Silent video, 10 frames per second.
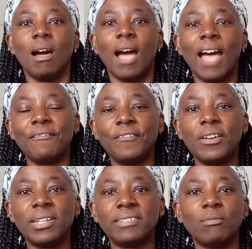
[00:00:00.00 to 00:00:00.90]
At
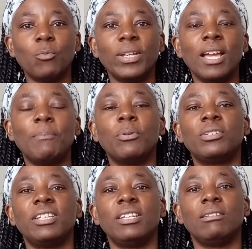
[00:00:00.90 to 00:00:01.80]
first, when I
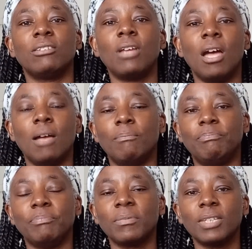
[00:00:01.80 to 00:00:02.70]
put in
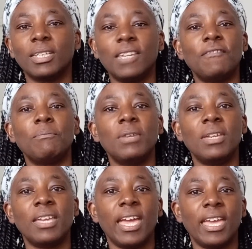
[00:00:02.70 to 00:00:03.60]
um, give
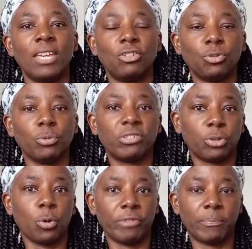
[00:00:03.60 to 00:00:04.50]
me a short
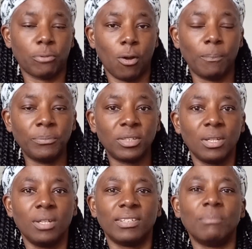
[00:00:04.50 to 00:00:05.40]
story prompt,
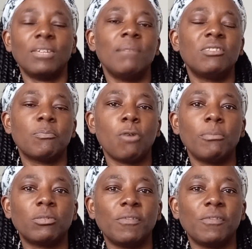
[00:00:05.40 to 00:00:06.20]
sometimes the prompts were